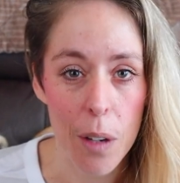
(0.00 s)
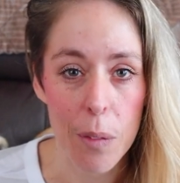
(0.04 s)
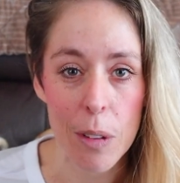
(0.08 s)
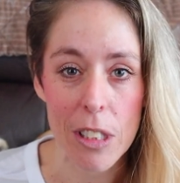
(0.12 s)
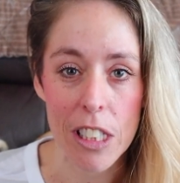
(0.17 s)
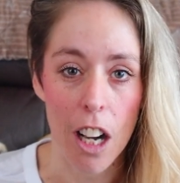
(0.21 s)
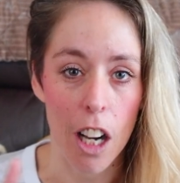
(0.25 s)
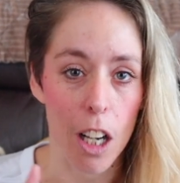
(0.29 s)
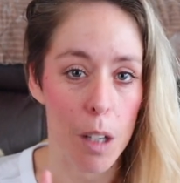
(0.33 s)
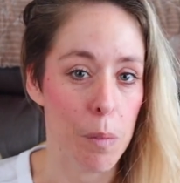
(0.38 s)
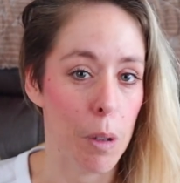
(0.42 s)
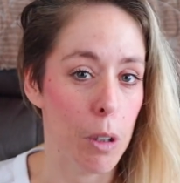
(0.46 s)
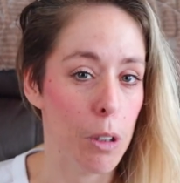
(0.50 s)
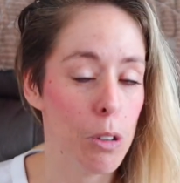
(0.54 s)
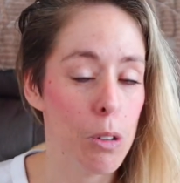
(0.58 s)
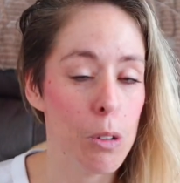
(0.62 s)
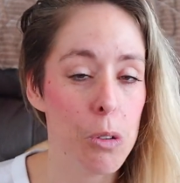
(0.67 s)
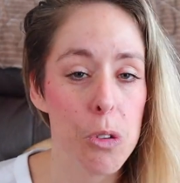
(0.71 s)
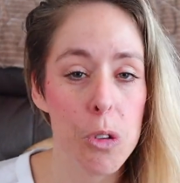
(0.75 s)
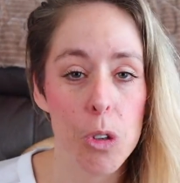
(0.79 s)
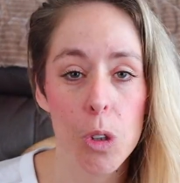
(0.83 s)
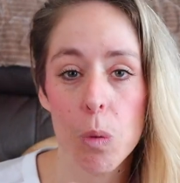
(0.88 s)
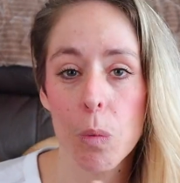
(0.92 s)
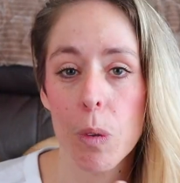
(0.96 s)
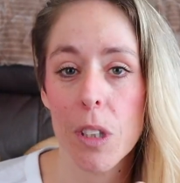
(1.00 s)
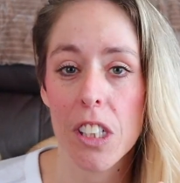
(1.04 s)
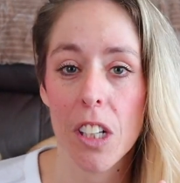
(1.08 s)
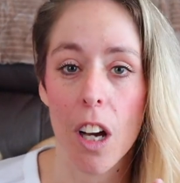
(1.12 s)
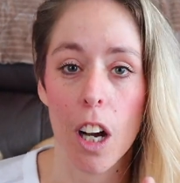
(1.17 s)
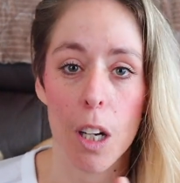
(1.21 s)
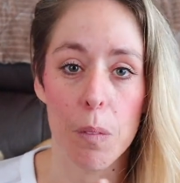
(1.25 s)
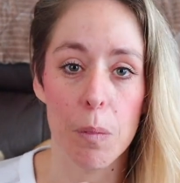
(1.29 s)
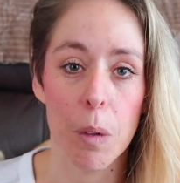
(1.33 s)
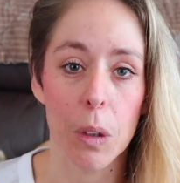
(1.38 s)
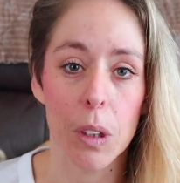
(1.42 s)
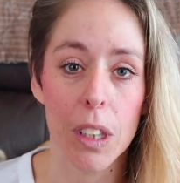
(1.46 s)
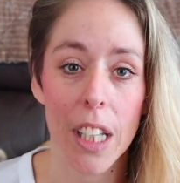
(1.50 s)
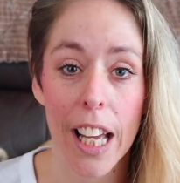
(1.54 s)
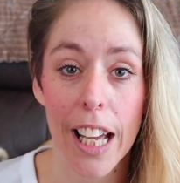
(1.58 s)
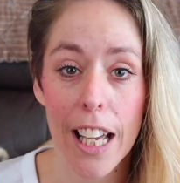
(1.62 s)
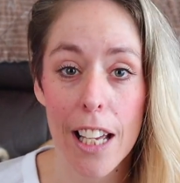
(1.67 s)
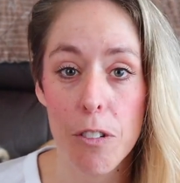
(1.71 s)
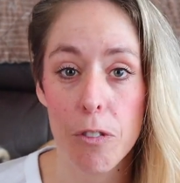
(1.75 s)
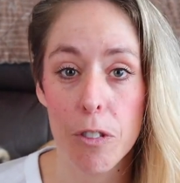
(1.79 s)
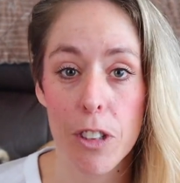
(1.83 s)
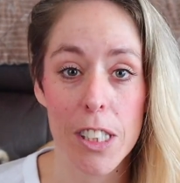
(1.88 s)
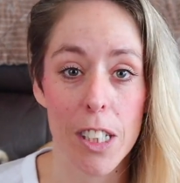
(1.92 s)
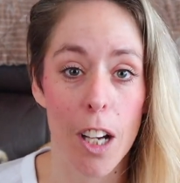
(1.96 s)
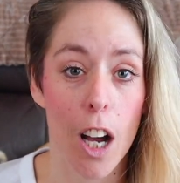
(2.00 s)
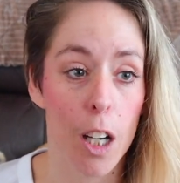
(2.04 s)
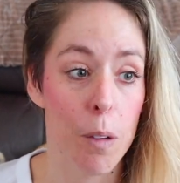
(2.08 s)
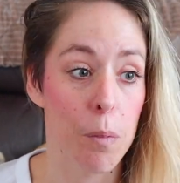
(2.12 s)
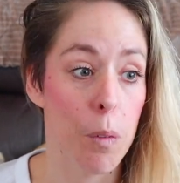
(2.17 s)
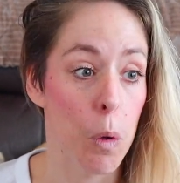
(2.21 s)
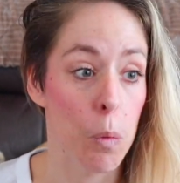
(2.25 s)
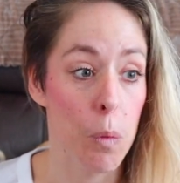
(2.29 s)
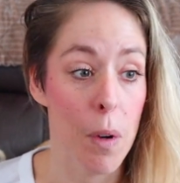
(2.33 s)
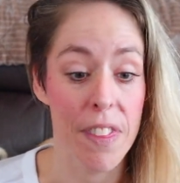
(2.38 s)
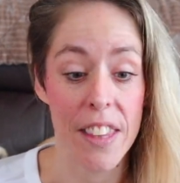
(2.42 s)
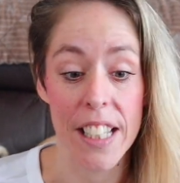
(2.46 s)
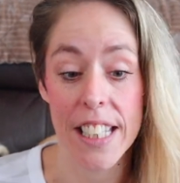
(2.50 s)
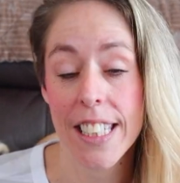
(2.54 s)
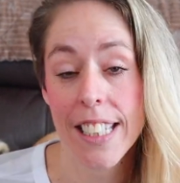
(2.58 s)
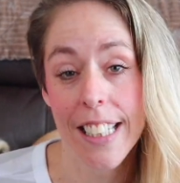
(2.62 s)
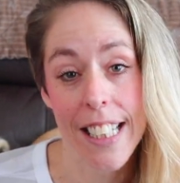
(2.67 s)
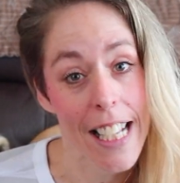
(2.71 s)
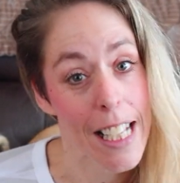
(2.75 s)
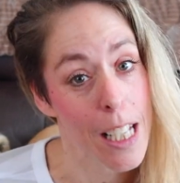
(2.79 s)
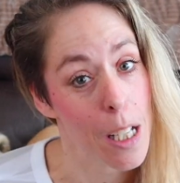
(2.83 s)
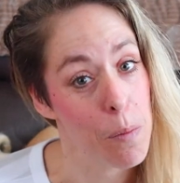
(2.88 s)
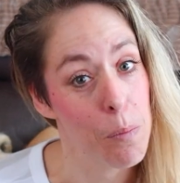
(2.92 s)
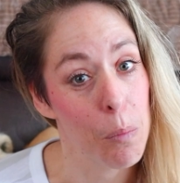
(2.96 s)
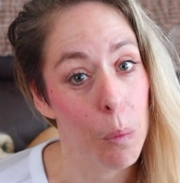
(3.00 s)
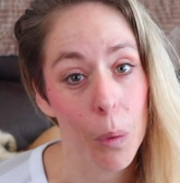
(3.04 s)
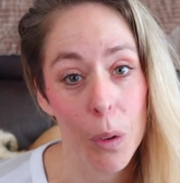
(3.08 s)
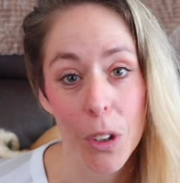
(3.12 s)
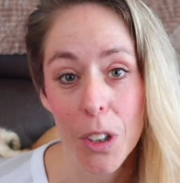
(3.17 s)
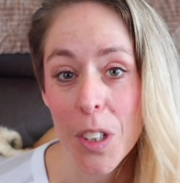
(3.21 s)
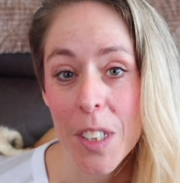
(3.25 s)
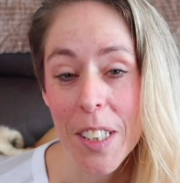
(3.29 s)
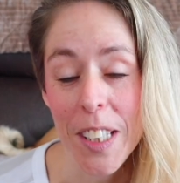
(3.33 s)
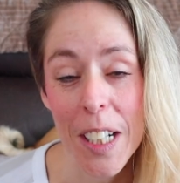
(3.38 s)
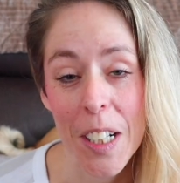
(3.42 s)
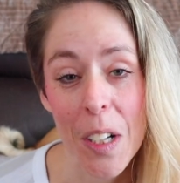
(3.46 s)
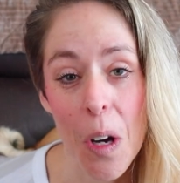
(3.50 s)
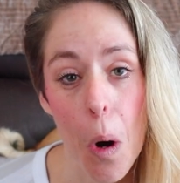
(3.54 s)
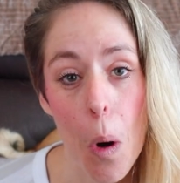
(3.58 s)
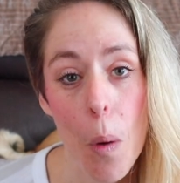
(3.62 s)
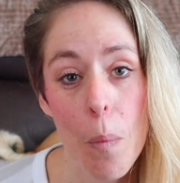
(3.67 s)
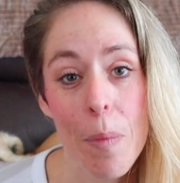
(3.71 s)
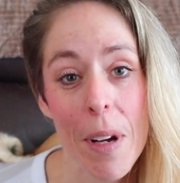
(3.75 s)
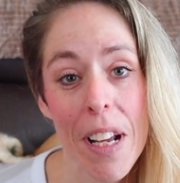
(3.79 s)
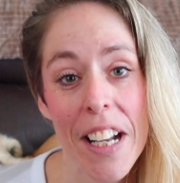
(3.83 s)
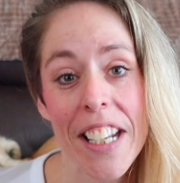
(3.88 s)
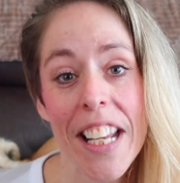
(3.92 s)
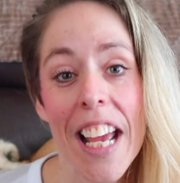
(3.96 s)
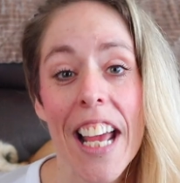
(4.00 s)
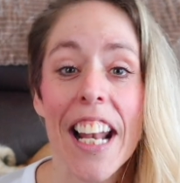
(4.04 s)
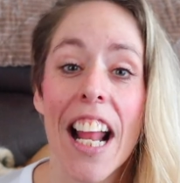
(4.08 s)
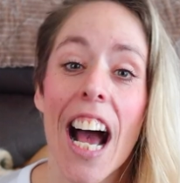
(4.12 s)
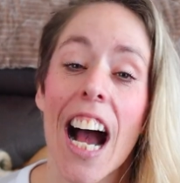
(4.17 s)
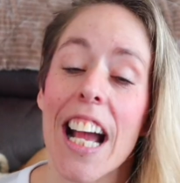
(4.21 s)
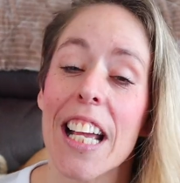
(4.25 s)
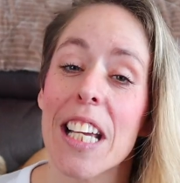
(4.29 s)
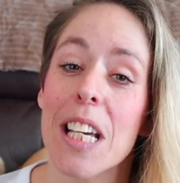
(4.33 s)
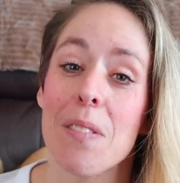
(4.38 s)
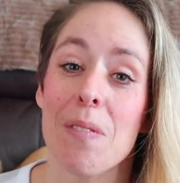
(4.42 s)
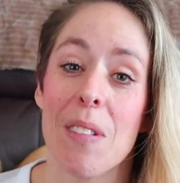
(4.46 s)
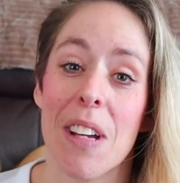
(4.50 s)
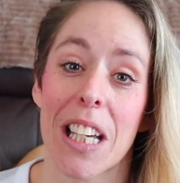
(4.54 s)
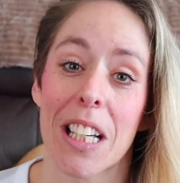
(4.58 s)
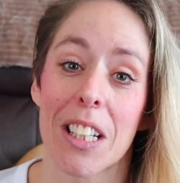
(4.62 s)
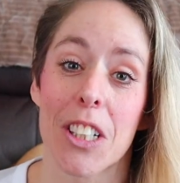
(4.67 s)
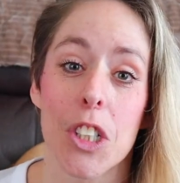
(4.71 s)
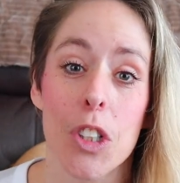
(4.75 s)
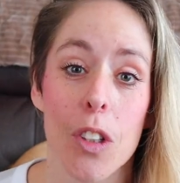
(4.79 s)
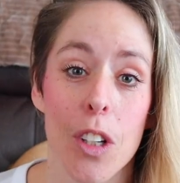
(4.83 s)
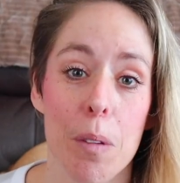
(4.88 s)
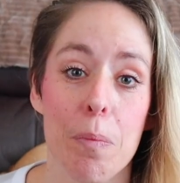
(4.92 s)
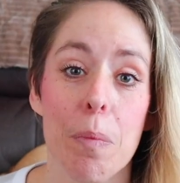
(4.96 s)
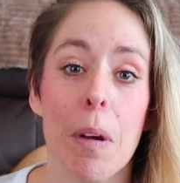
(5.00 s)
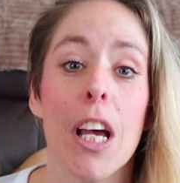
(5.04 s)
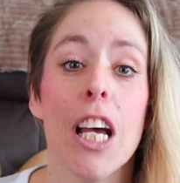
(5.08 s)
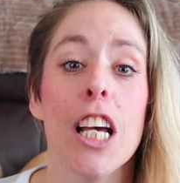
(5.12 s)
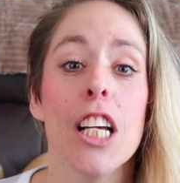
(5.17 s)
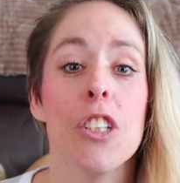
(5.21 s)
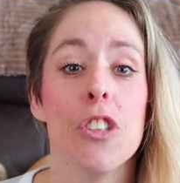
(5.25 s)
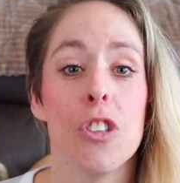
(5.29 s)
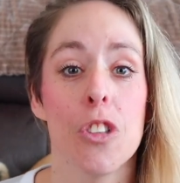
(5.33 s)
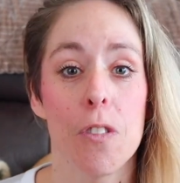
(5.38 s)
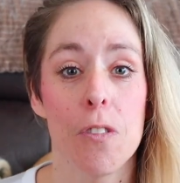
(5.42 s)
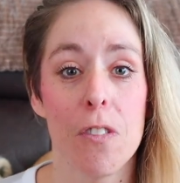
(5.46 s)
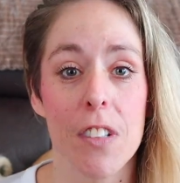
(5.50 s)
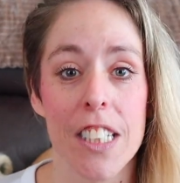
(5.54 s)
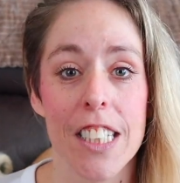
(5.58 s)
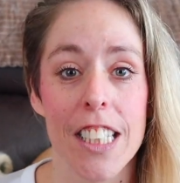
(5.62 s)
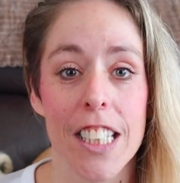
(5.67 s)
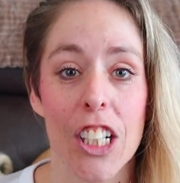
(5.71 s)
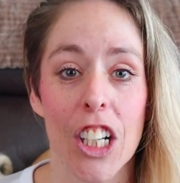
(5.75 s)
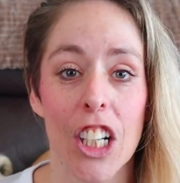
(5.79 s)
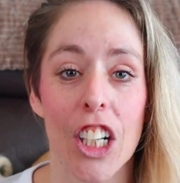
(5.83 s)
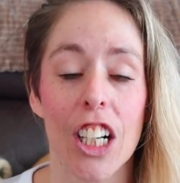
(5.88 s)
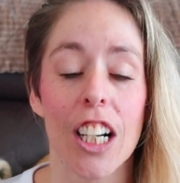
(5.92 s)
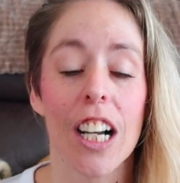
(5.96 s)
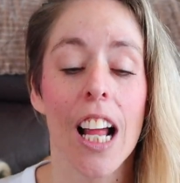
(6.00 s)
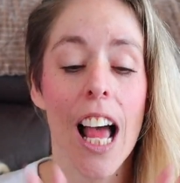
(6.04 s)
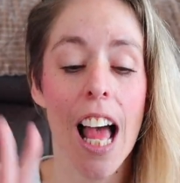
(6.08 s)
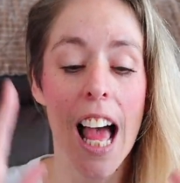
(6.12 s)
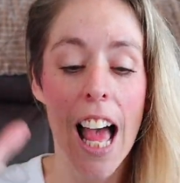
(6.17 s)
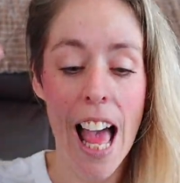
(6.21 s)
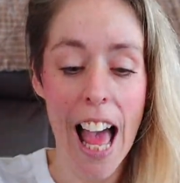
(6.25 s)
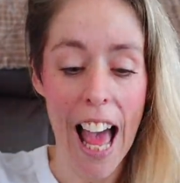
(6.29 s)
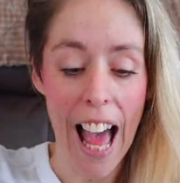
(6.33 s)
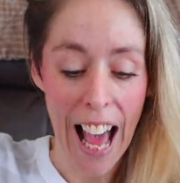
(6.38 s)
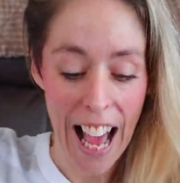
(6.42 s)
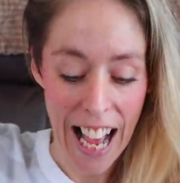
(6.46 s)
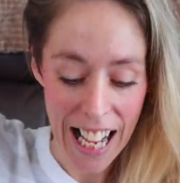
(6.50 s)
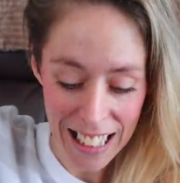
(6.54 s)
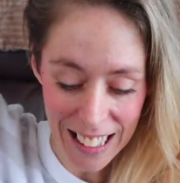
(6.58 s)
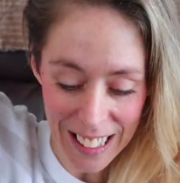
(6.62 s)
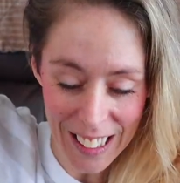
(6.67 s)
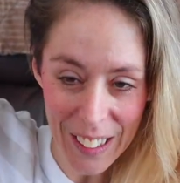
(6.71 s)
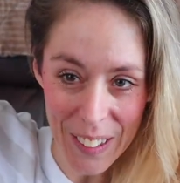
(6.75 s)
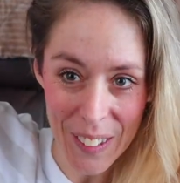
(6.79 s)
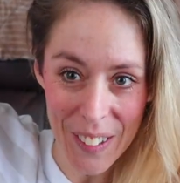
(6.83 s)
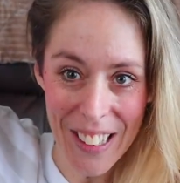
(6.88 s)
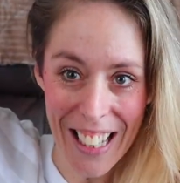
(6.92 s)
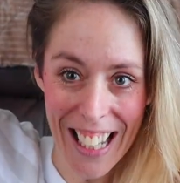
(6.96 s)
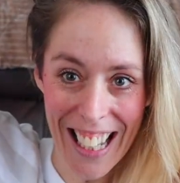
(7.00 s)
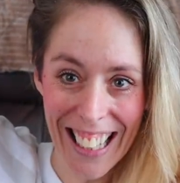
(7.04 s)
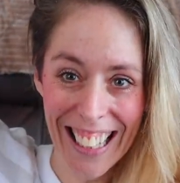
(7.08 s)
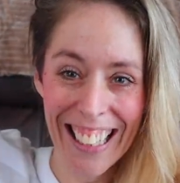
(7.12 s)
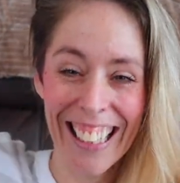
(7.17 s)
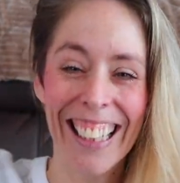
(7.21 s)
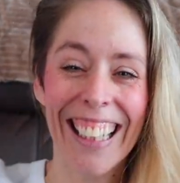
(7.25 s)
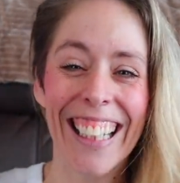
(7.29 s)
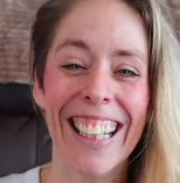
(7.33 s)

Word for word: We talk about YouTube, we talk about life, we talk about when the stinking border is gonna open and I can make a trip to visit her. Hallelujah.